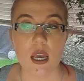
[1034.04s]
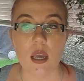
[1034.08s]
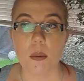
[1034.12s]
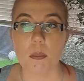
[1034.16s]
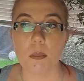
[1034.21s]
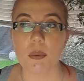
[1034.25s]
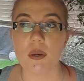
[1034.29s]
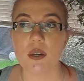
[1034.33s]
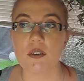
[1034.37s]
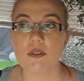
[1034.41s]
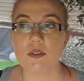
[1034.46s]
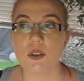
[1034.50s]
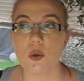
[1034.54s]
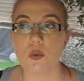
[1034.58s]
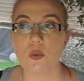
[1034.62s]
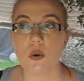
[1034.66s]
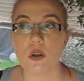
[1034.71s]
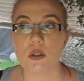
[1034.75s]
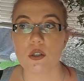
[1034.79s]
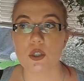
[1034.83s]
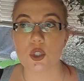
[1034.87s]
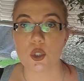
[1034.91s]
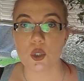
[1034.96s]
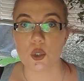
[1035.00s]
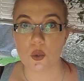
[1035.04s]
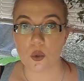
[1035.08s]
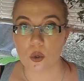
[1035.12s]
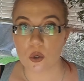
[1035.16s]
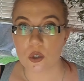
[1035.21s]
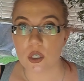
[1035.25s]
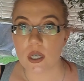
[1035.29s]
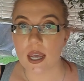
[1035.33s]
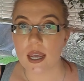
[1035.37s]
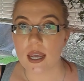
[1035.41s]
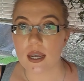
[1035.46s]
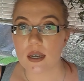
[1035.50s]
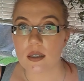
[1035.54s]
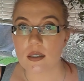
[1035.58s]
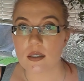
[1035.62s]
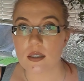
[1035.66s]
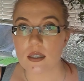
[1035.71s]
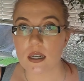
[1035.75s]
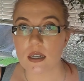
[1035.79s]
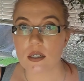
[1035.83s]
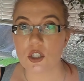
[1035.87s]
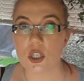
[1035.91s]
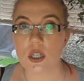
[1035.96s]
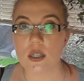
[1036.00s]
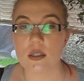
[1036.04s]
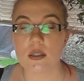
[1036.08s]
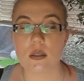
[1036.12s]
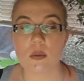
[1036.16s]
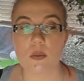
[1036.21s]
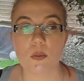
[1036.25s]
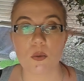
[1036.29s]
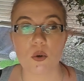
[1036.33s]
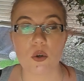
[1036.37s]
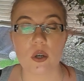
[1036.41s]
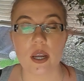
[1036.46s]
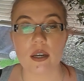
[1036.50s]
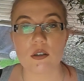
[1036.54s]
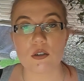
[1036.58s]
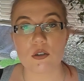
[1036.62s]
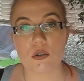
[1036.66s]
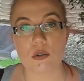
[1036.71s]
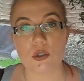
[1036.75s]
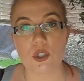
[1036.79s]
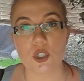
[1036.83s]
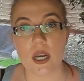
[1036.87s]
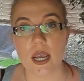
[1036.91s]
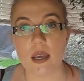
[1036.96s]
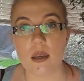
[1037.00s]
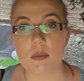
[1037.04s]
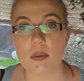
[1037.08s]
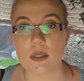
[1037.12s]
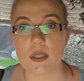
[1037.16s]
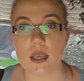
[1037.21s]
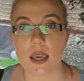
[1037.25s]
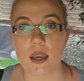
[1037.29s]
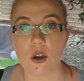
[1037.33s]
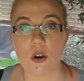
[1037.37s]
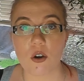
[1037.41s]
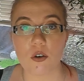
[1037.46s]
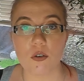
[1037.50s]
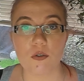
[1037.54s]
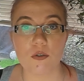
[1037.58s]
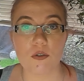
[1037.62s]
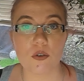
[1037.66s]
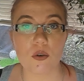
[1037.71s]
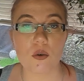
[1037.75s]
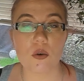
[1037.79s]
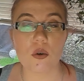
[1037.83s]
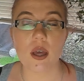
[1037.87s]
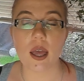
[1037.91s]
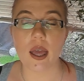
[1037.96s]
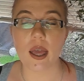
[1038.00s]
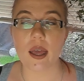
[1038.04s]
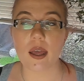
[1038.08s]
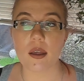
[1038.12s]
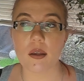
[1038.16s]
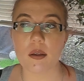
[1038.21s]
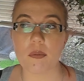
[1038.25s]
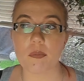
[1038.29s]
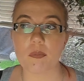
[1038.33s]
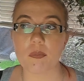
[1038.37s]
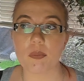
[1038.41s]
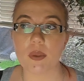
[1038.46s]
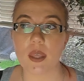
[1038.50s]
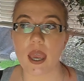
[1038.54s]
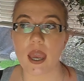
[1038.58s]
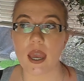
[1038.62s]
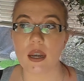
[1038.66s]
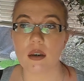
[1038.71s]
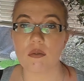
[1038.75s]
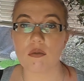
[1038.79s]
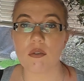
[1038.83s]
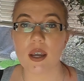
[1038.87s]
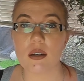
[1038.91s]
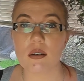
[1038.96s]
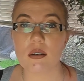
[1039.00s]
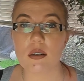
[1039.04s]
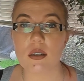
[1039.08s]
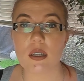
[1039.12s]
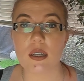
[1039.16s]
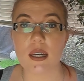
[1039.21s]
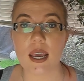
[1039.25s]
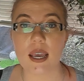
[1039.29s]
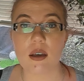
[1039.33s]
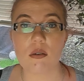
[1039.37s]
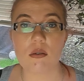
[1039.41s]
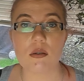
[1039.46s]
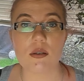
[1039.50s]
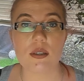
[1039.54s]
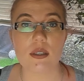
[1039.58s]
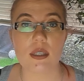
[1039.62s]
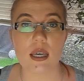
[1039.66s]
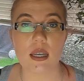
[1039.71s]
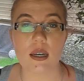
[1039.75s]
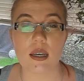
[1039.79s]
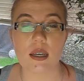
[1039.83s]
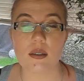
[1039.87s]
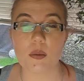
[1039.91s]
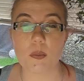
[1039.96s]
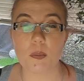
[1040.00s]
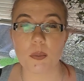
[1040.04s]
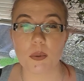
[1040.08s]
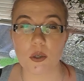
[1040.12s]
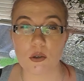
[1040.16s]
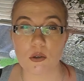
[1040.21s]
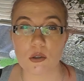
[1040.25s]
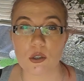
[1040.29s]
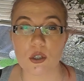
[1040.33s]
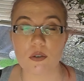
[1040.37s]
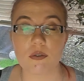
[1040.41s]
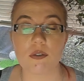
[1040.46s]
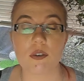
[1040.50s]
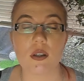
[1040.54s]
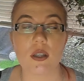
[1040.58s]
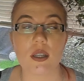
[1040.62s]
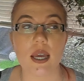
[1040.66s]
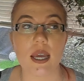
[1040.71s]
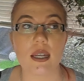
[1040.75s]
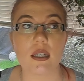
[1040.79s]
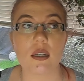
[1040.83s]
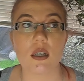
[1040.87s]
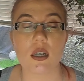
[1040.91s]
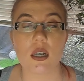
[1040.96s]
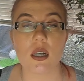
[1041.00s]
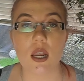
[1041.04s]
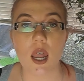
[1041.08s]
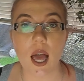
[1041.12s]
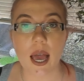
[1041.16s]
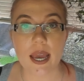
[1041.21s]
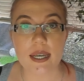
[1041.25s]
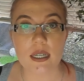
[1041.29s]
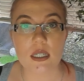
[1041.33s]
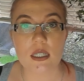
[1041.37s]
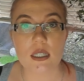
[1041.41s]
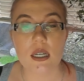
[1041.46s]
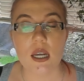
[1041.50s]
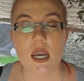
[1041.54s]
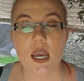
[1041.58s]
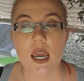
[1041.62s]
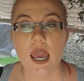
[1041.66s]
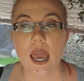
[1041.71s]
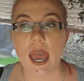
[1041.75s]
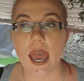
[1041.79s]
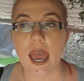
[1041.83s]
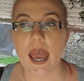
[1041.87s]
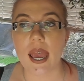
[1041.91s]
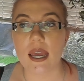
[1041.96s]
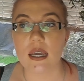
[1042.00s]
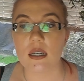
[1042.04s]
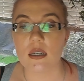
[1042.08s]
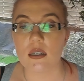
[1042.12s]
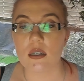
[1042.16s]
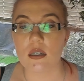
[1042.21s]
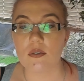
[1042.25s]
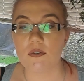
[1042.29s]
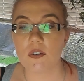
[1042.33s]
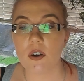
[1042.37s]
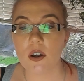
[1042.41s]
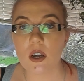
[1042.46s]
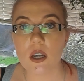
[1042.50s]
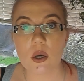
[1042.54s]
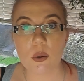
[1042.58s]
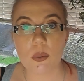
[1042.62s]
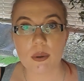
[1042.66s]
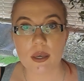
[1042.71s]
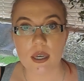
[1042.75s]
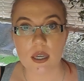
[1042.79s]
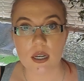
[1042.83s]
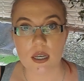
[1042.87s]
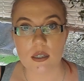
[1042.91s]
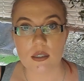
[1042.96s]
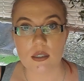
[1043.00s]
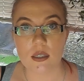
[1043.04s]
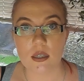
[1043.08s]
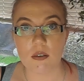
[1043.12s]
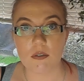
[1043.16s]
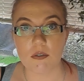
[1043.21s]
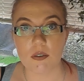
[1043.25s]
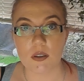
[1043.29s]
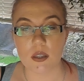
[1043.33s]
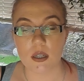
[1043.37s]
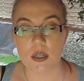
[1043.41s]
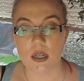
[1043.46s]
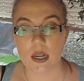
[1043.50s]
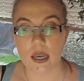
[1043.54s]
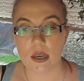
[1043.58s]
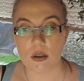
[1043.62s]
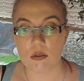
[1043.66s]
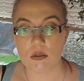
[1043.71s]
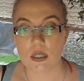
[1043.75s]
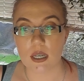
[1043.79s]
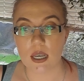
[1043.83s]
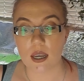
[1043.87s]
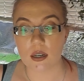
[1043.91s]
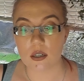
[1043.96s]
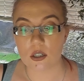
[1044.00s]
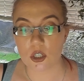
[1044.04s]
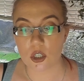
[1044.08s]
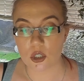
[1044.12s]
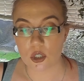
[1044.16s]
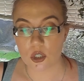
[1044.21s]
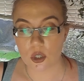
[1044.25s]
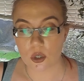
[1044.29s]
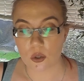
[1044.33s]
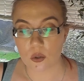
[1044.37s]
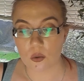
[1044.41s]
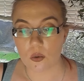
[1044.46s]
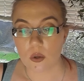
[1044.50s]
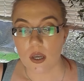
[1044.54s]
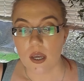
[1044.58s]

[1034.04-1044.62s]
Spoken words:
But if you want shorter extensions, more natural shapes like oval and round nails, then it's beautiful and light and very quick and easy for the nail tech to do.